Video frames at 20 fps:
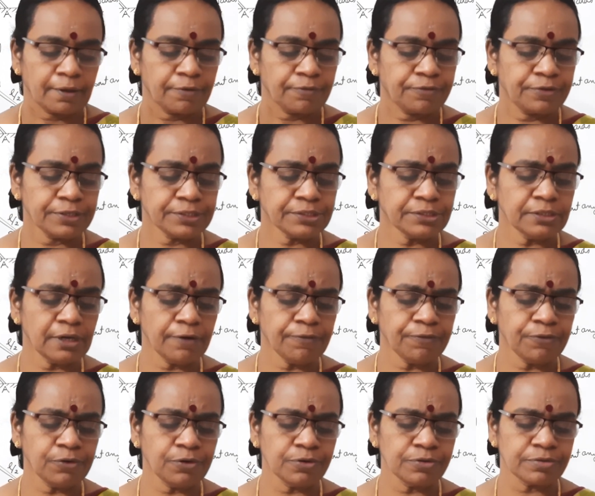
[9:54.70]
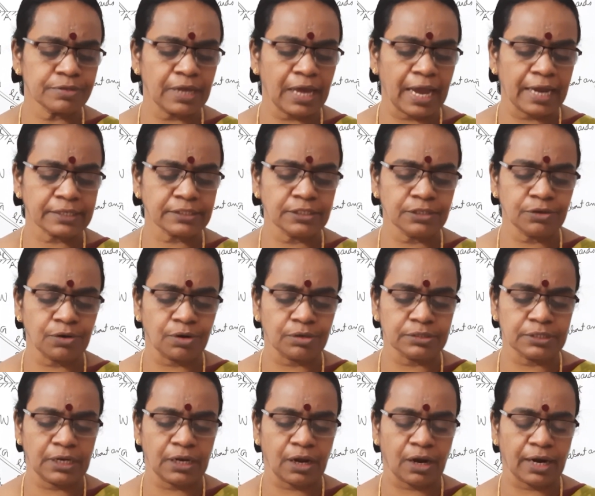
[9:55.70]
frictional force acting on
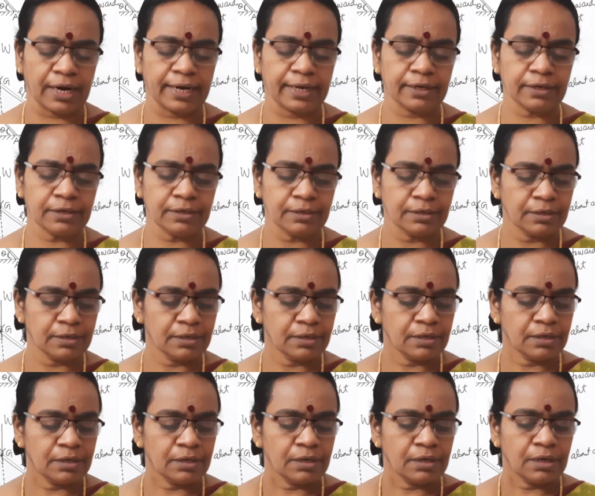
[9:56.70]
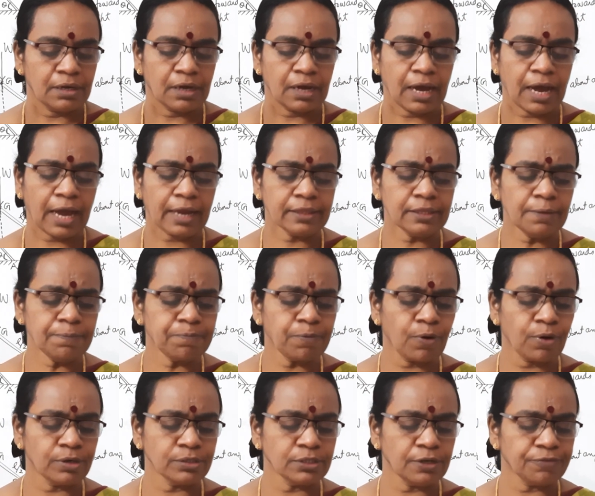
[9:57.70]
the ladder at the
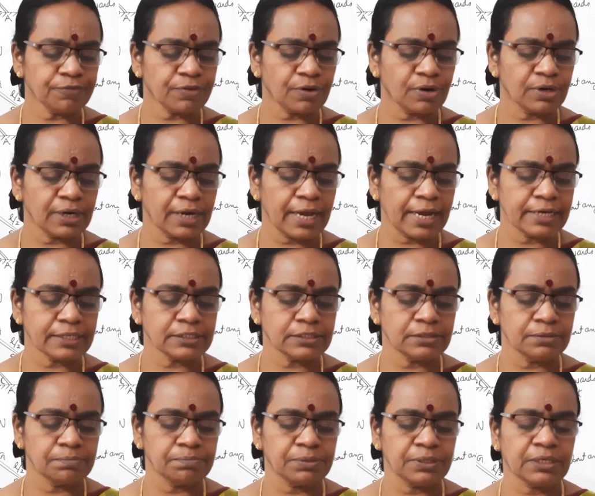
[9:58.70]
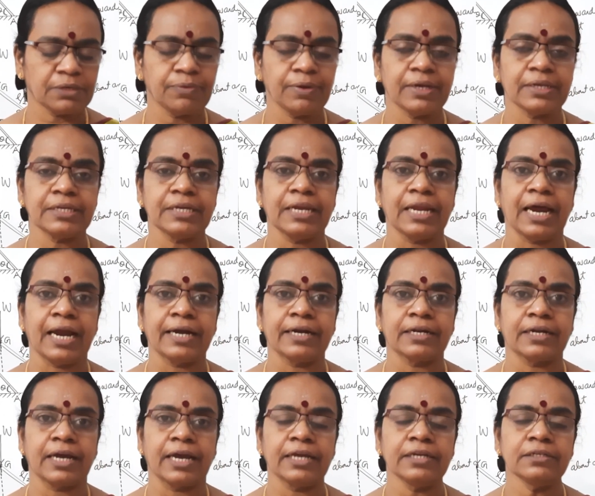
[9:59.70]
point of contact between the
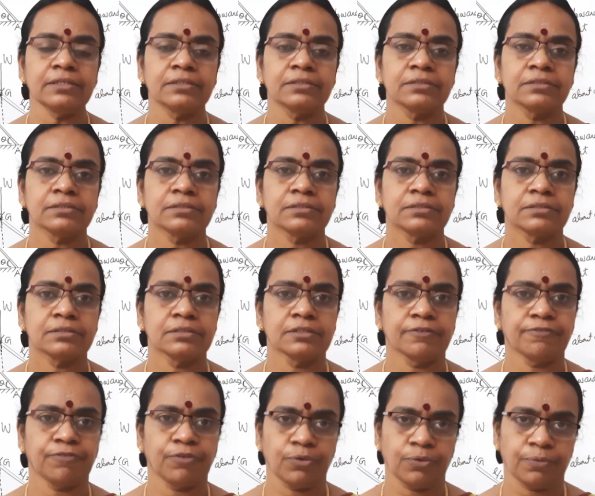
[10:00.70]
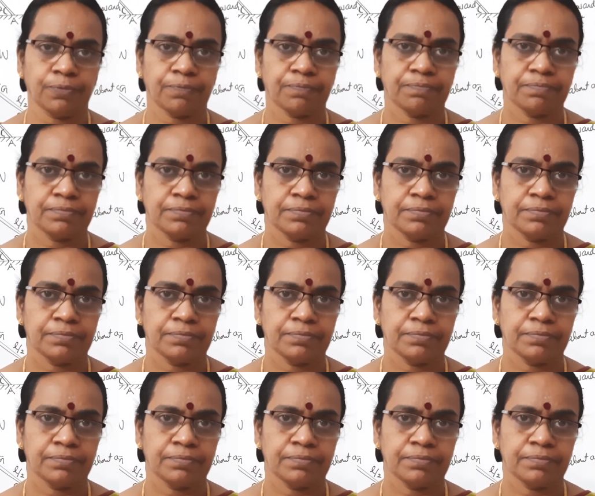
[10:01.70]
ladder and the floor.